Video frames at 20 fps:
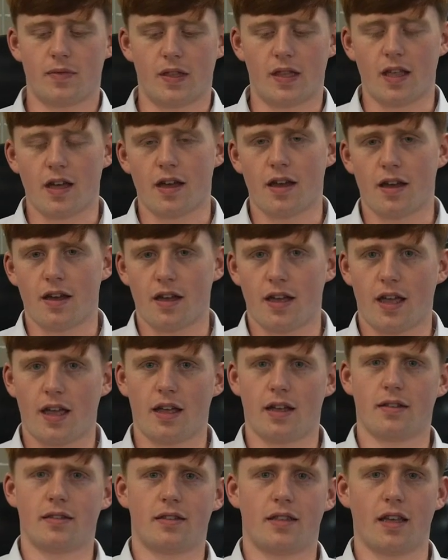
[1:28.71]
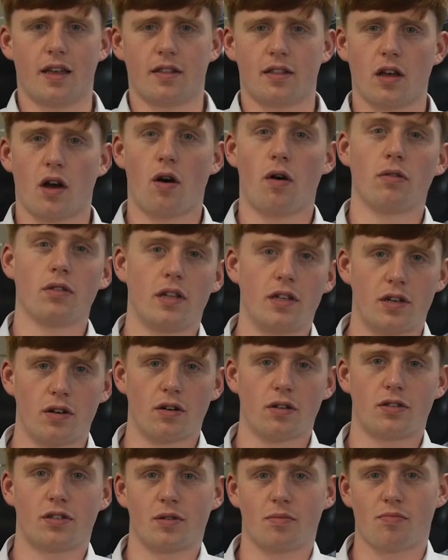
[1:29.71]
The whole
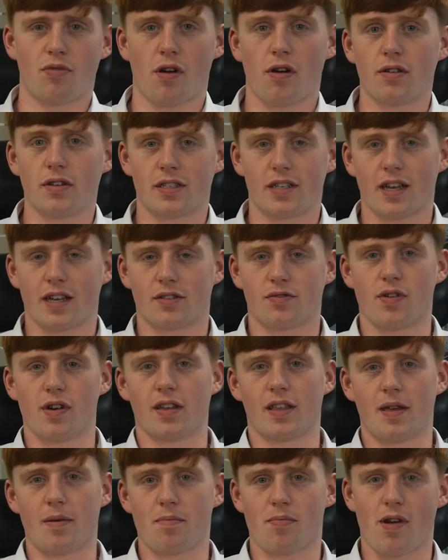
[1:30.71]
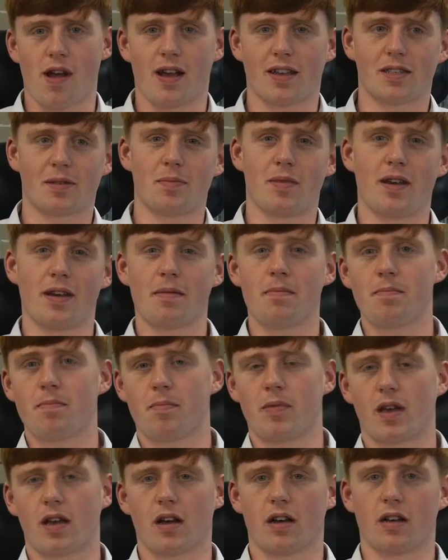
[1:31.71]
induction process really impressed me
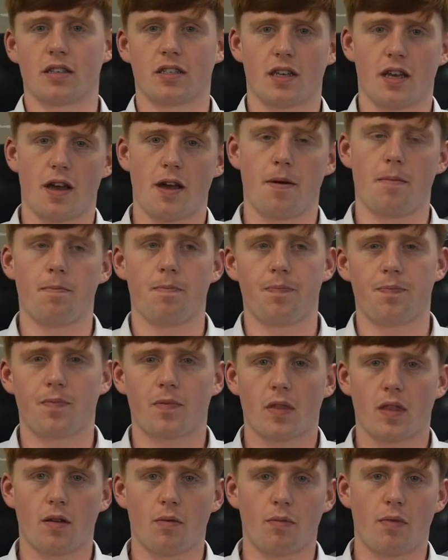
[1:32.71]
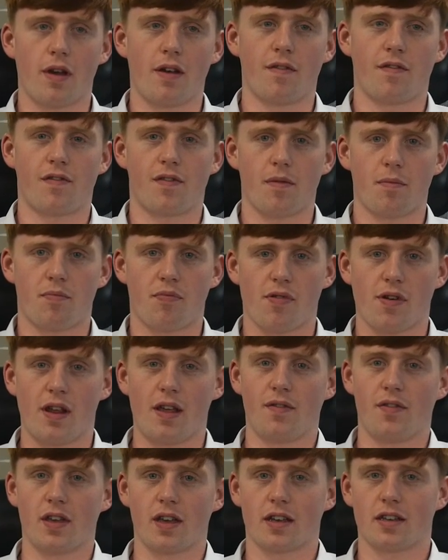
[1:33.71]
because with
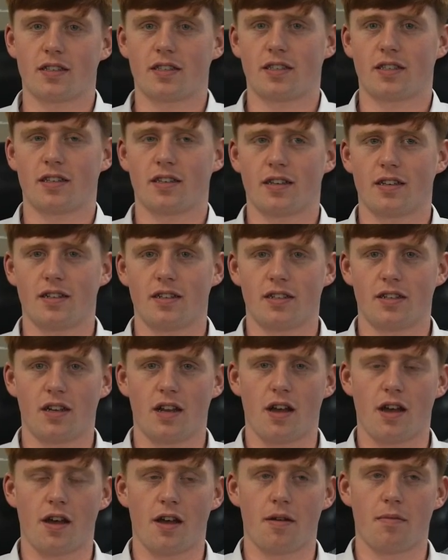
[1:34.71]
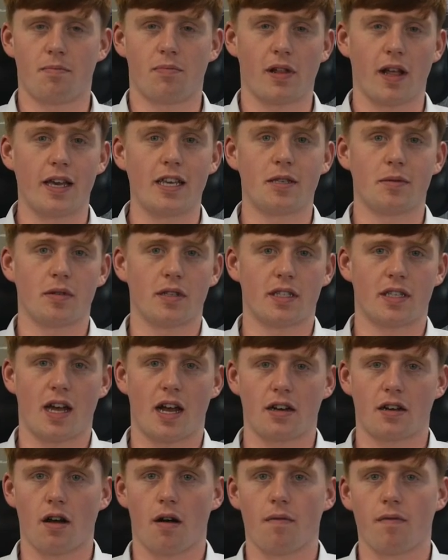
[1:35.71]
previous placements that
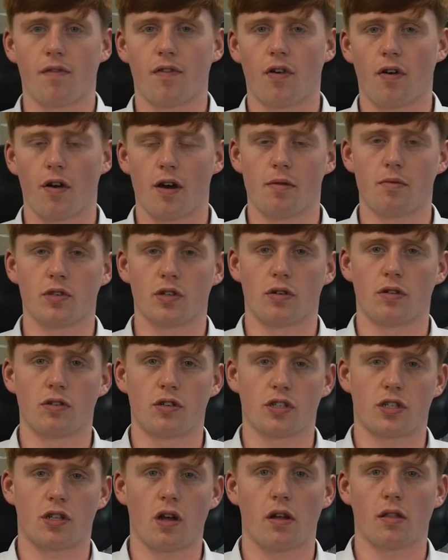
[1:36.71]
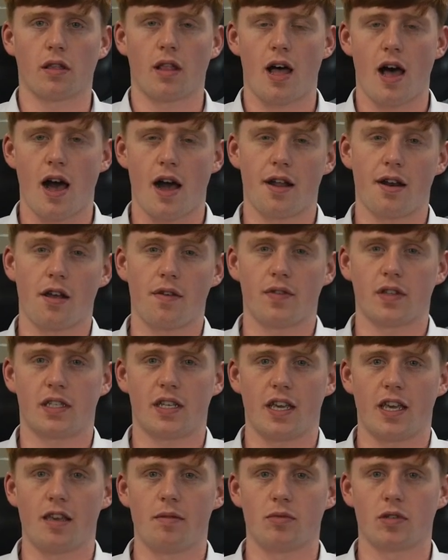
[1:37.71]
I'd gone for, it was all just online over
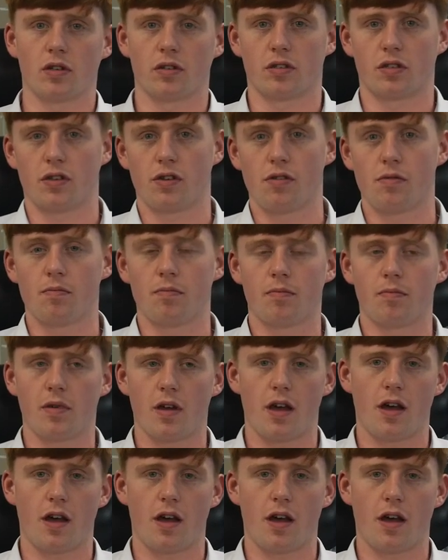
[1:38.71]
Teams or Zoom